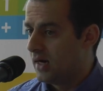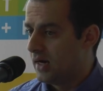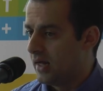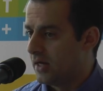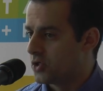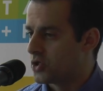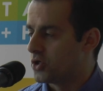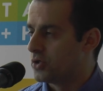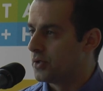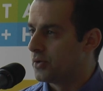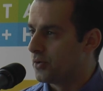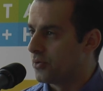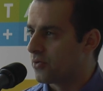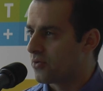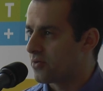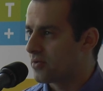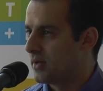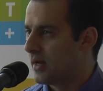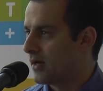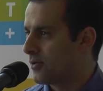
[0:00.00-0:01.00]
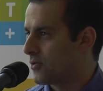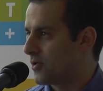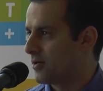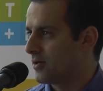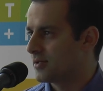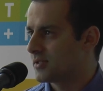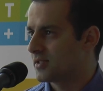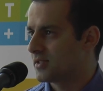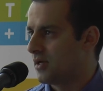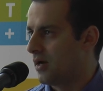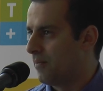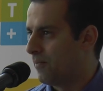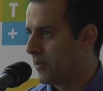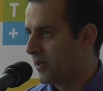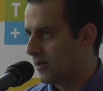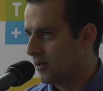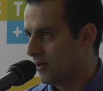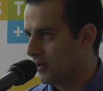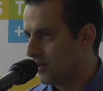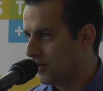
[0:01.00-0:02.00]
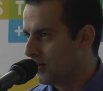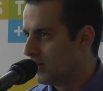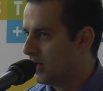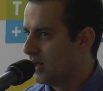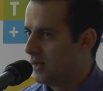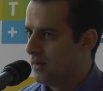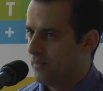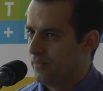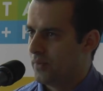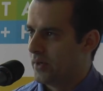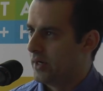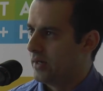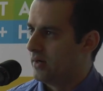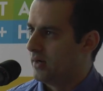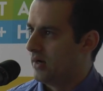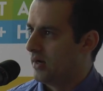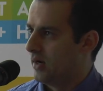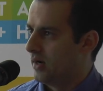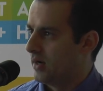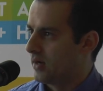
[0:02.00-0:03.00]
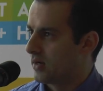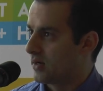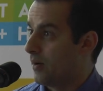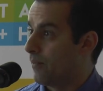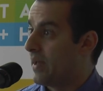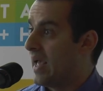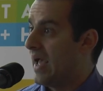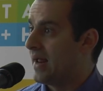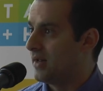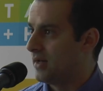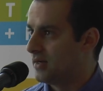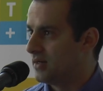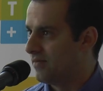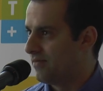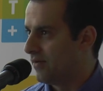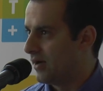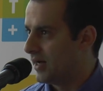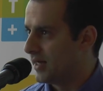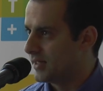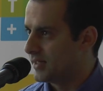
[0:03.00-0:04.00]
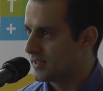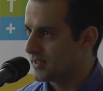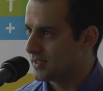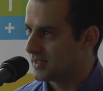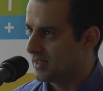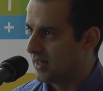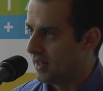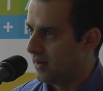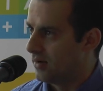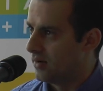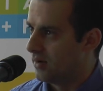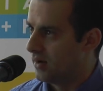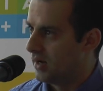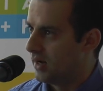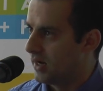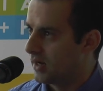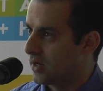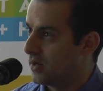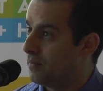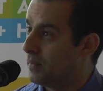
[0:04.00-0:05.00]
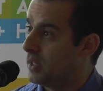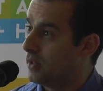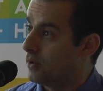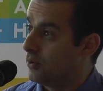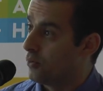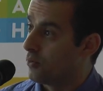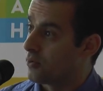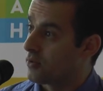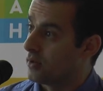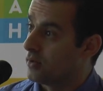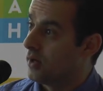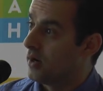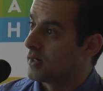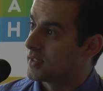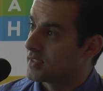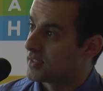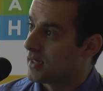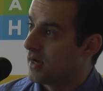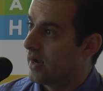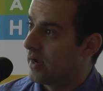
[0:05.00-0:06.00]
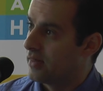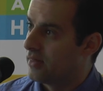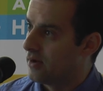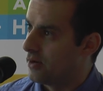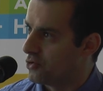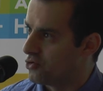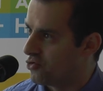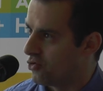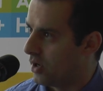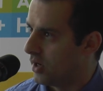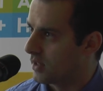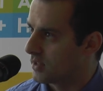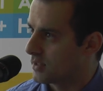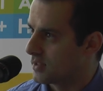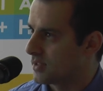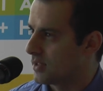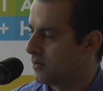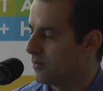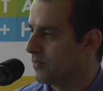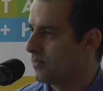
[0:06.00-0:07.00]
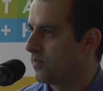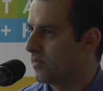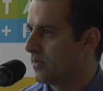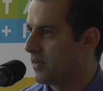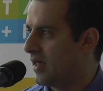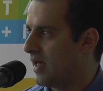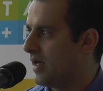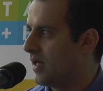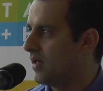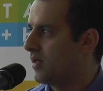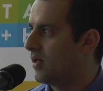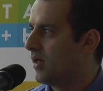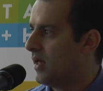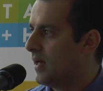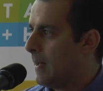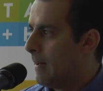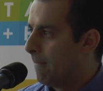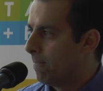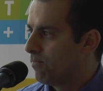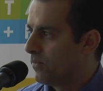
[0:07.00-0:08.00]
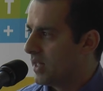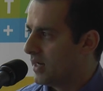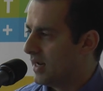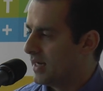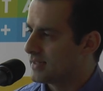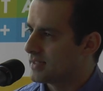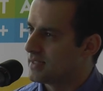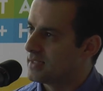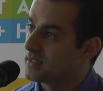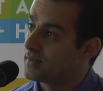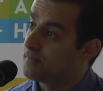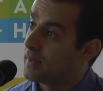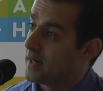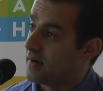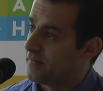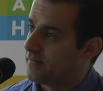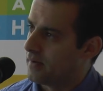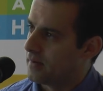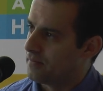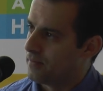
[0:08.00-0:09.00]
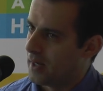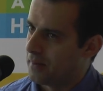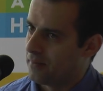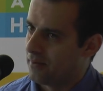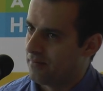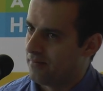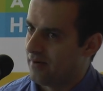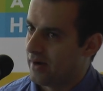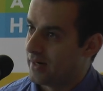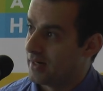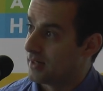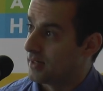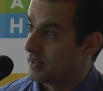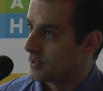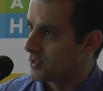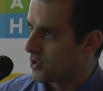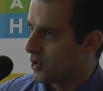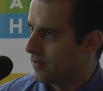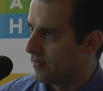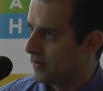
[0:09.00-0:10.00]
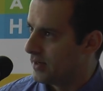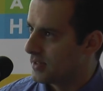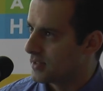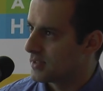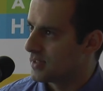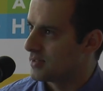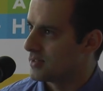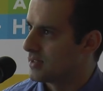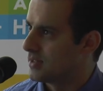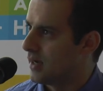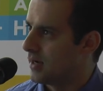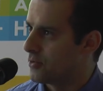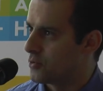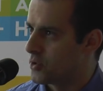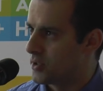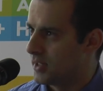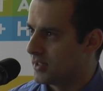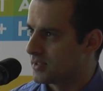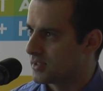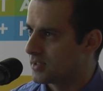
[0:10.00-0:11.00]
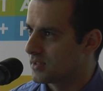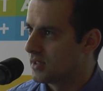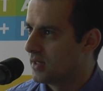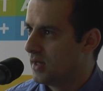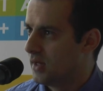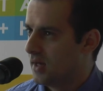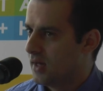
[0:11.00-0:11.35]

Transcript: introduce not just a pill, but a companion device that could be used alongside their drug. So they, in essence, benefit by providing a service. It's not just